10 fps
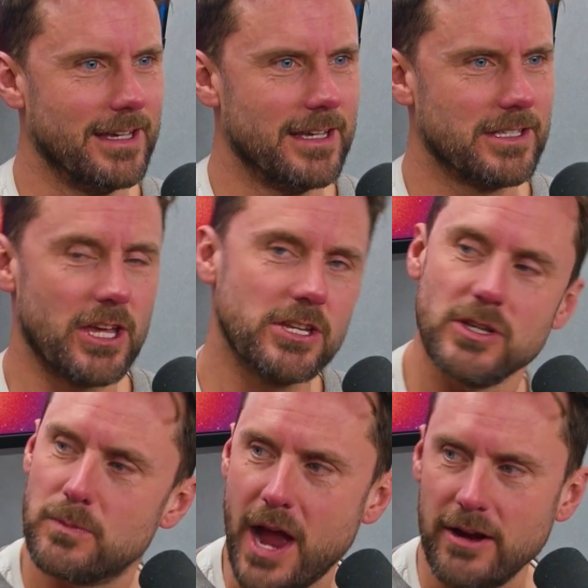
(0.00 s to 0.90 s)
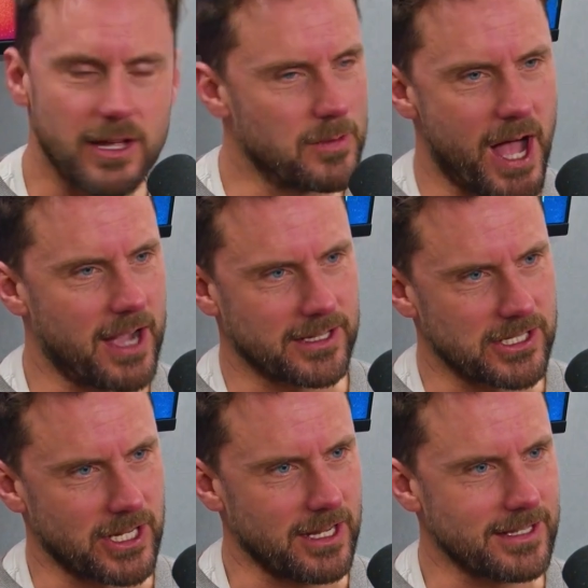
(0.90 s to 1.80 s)
So did you parallel park at the
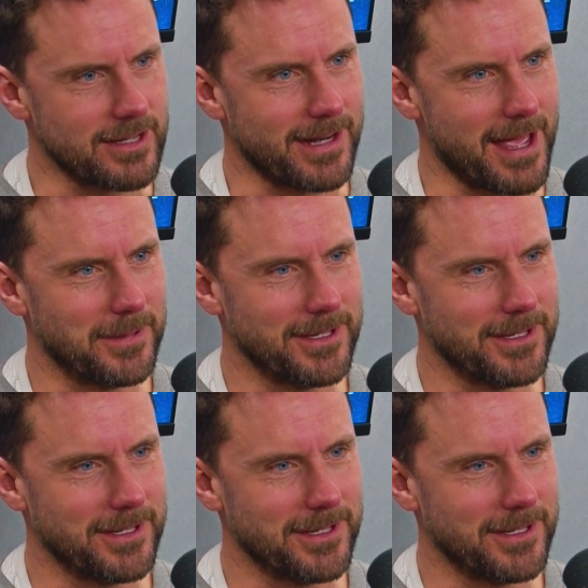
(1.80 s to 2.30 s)
G? Is that what happened?